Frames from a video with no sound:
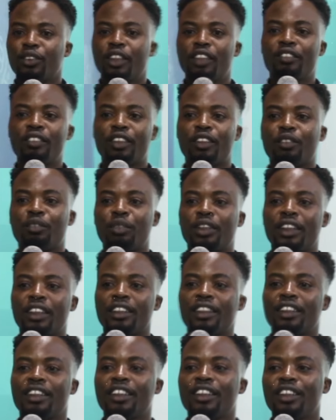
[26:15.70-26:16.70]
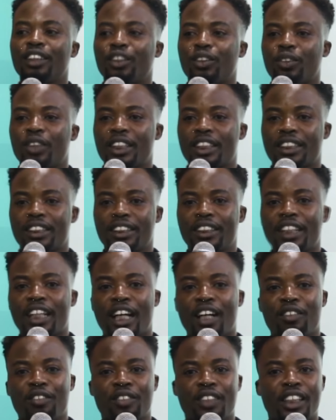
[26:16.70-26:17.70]
don't know if there will be
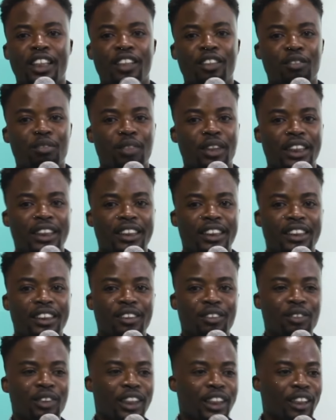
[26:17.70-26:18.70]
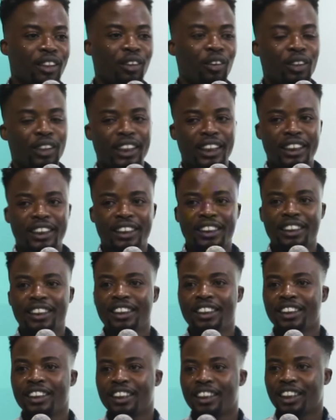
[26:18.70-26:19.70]
questions after, but we can connect
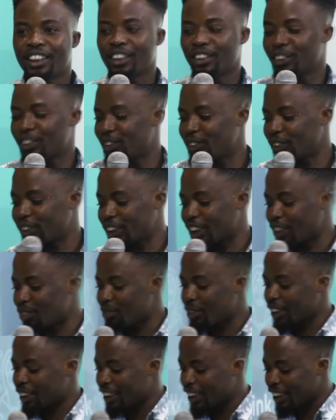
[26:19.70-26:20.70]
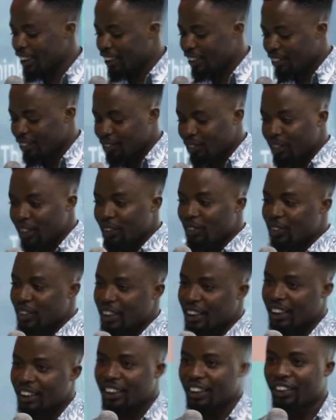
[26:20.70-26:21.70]
on social media when
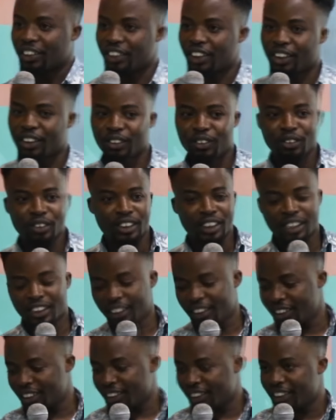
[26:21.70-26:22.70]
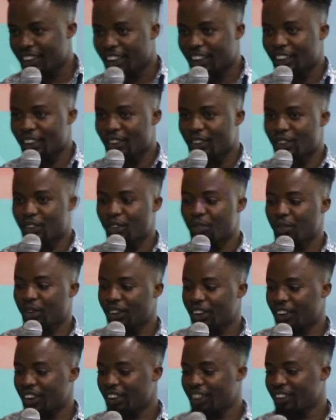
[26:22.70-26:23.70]
this can occur. Thank you so
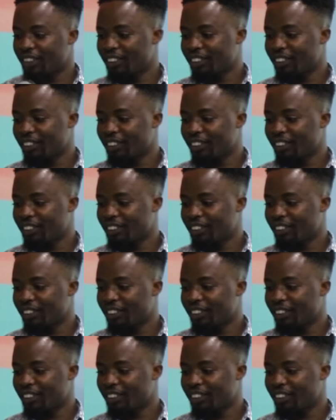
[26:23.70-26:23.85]
much.